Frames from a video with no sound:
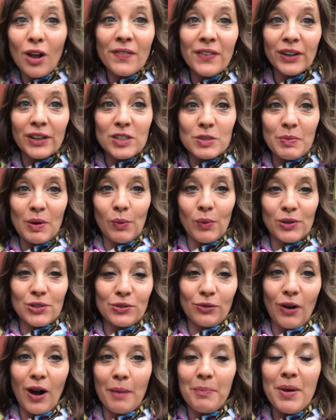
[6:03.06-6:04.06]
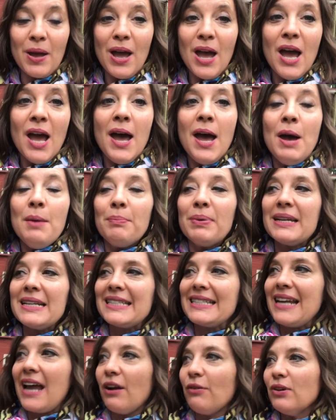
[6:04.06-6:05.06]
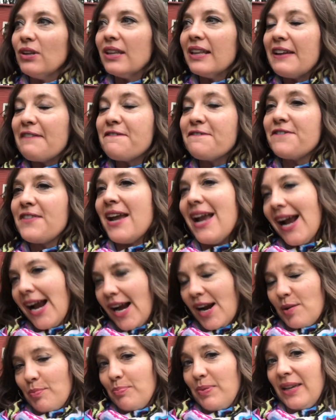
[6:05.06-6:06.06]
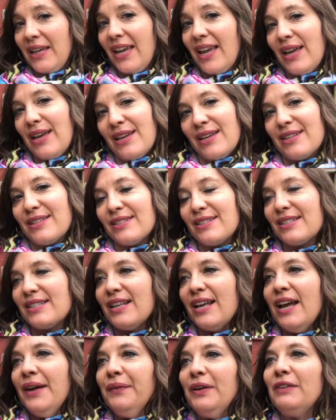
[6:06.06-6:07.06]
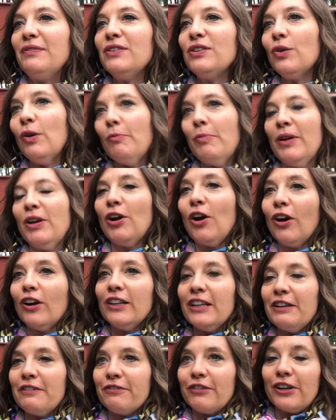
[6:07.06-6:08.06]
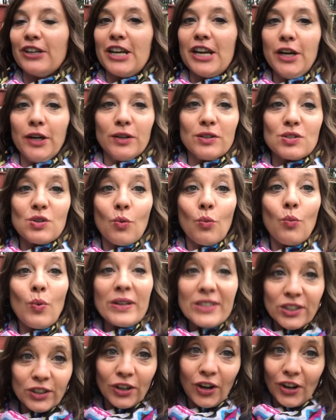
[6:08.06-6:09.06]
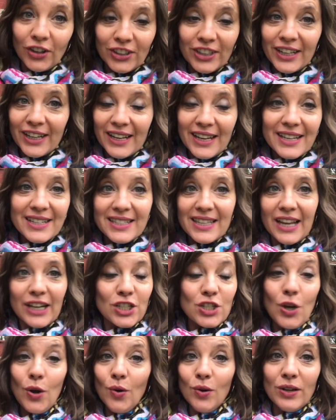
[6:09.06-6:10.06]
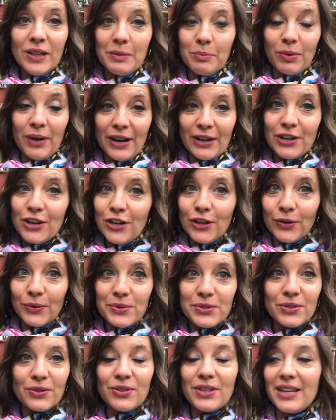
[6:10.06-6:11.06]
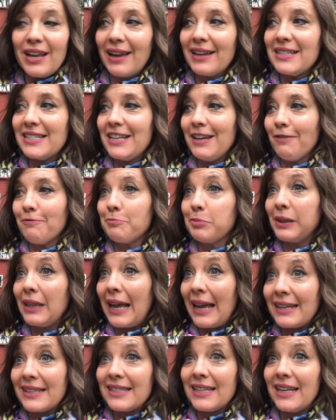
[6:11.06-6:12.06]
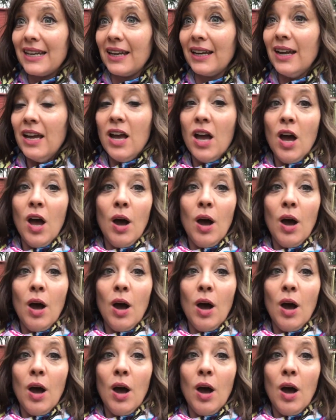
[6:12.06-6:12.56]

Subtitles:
on there as my worst crop, but it's not really fair because even though I've been gardening for years, winter gardening is like totally brand new. So the idea of planting